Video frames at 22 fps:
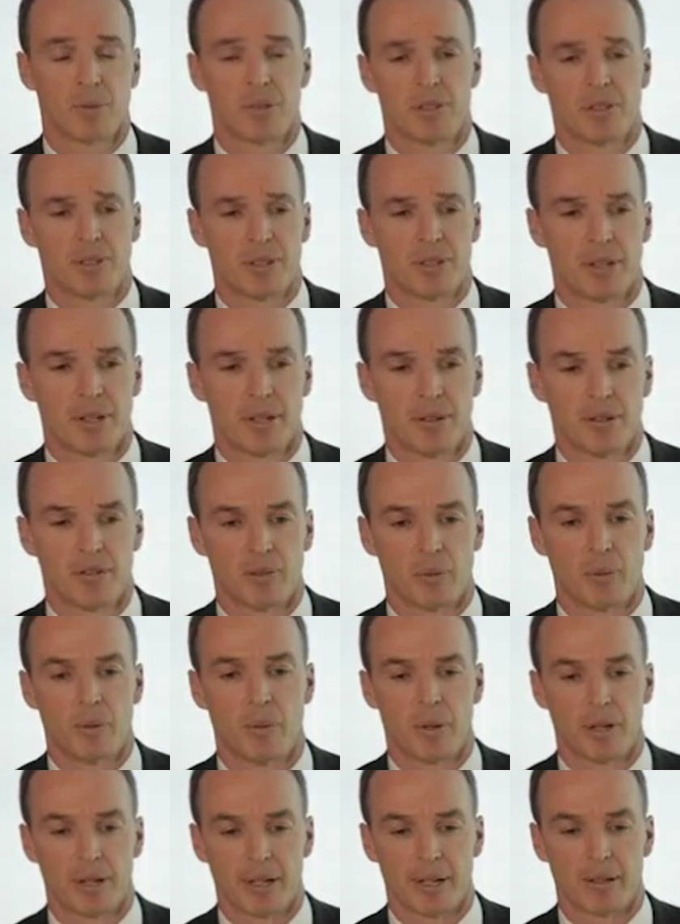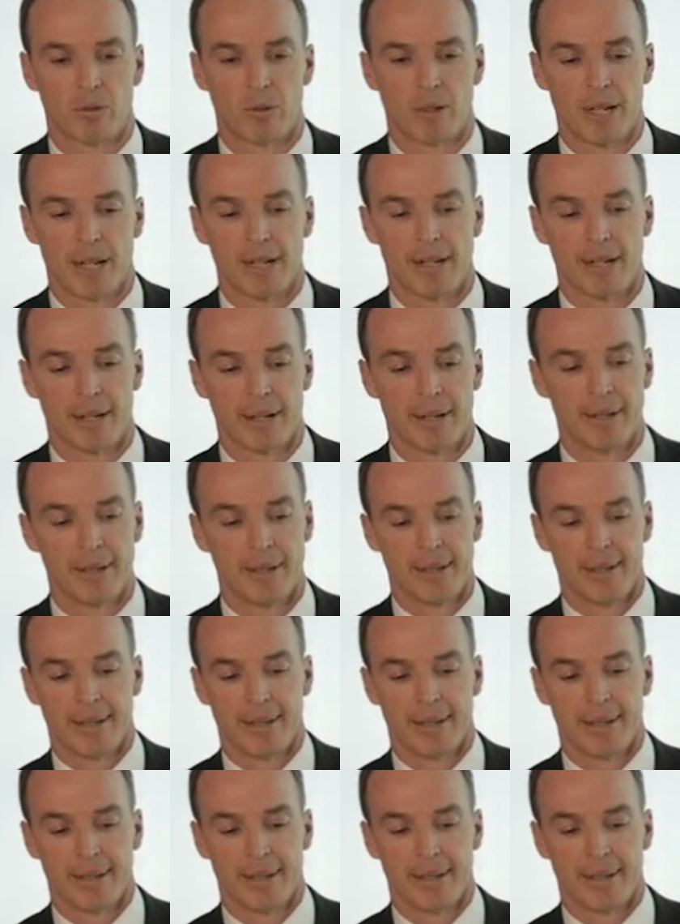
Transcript: which so we want to create a